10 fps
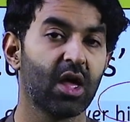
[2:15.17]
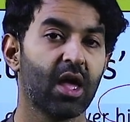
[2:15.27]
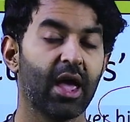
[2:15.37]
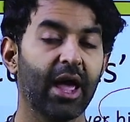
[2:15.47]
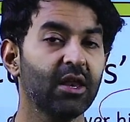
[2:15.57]

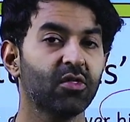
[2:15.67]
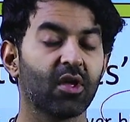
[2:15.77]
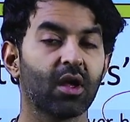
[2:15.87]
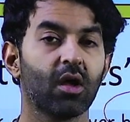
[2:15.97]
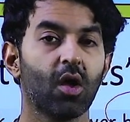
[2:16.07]

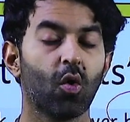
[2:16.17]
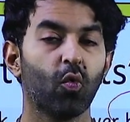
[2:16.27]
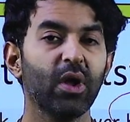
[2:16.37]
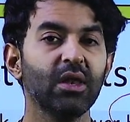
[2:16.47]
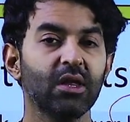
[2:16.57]
anything,
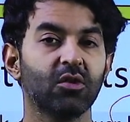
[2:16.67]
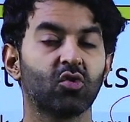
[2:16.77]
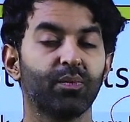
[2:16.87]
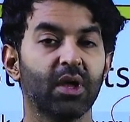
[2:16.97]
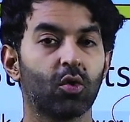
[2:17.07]
we need to
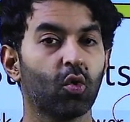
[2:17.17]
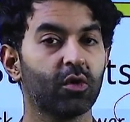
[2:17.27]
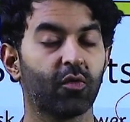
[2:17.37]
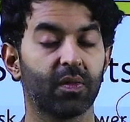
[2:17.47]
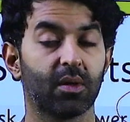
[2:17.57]
be good
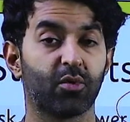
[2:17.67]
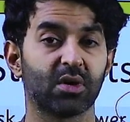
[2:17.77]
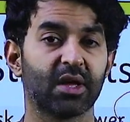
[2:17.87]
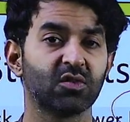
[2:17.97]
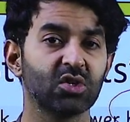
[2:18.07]
with the
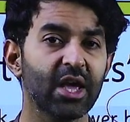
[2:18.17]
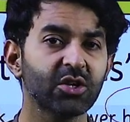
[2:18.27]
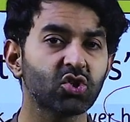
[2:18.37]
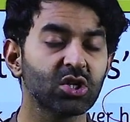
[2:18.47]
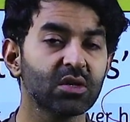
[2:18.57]

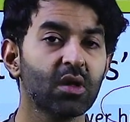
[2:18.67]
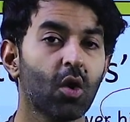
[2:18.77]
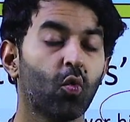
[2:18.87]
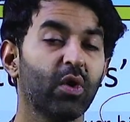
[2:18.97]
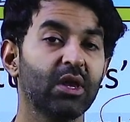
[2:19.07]
pronunciation.
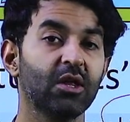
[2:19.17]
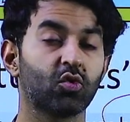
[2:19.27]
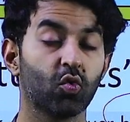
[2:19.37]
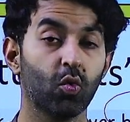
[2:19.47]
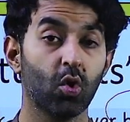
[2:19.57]
We need
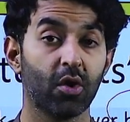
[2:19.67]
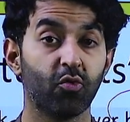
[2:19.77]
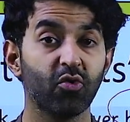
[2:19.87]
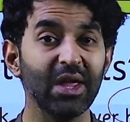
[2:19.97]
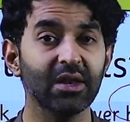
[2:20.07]
to
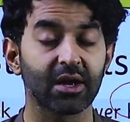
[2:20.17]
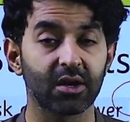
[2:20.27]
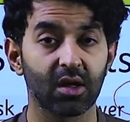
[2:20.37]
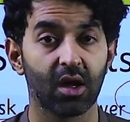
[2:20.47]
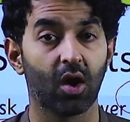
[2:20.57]
read
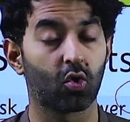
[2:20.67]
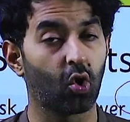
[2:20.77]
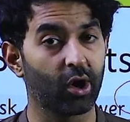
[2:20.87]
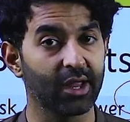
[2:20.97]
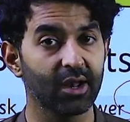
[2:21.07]
it
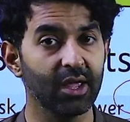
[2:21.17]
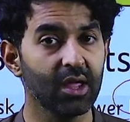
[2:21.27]
accordingly,